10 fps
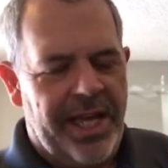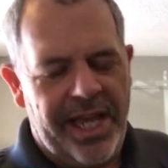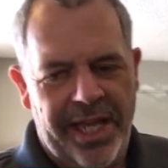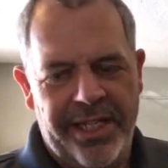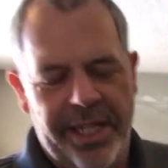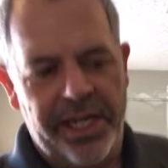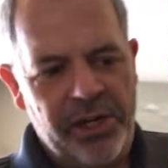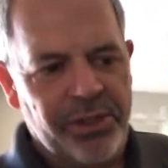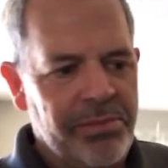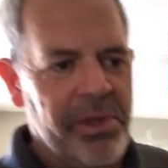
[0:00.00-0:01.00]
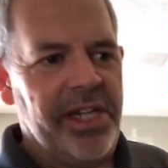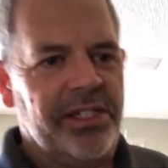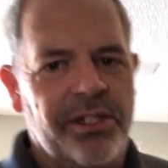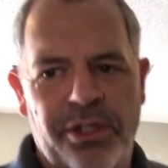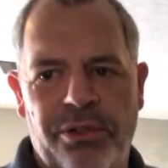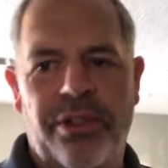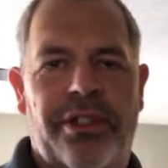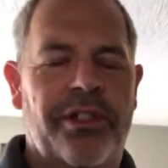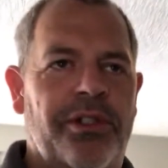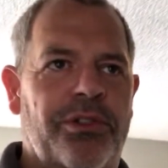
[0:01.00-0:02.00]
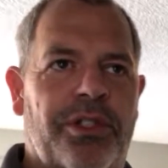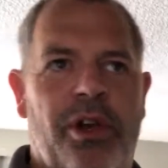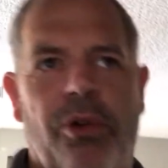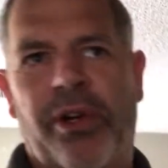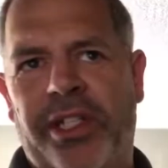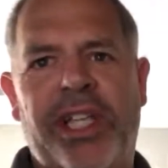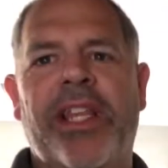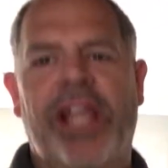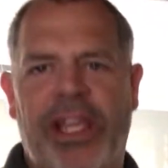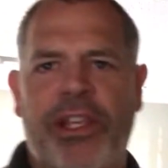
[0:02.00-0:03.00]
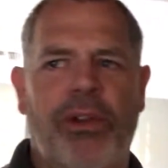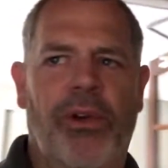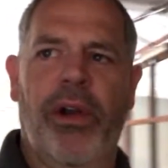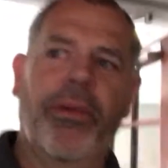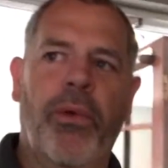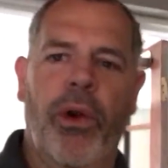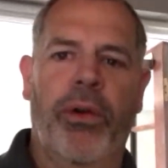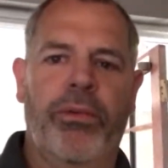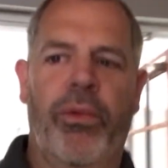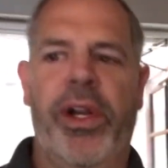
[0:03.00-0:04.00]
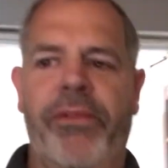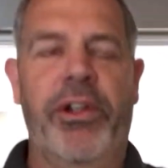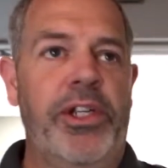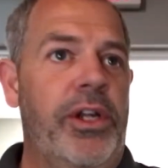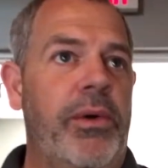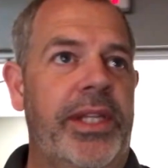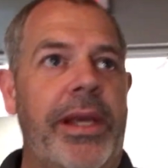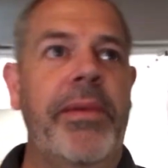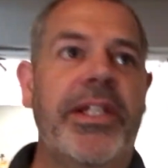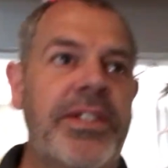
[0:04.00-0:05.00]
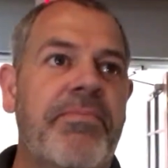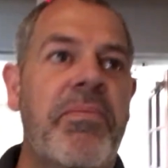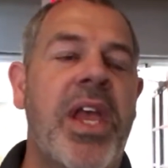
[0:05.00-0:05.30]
and here's some money to do so, or to say thank you, or whatever. You know what that means.